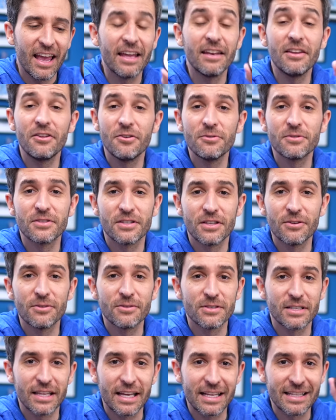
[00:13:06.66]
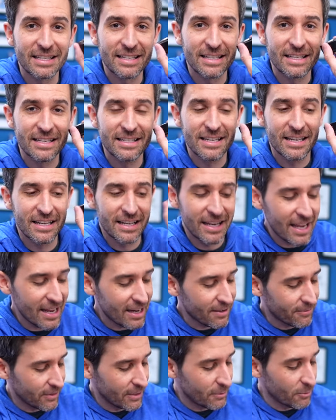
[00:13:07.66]
and use those lenses
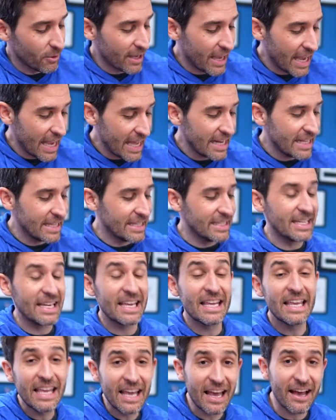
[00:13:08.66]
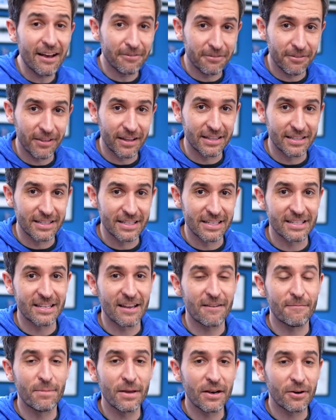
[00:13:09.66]
natively. Well, Canon's EF lenses
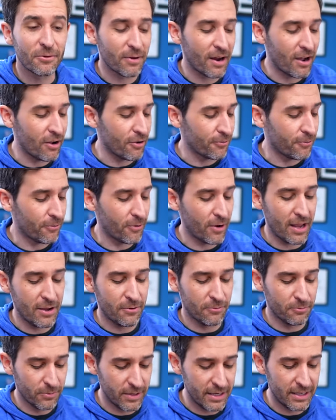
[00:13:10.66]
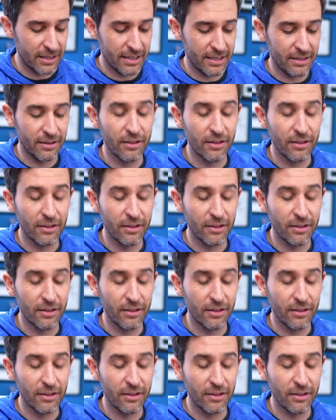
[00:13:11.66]
have been around for a really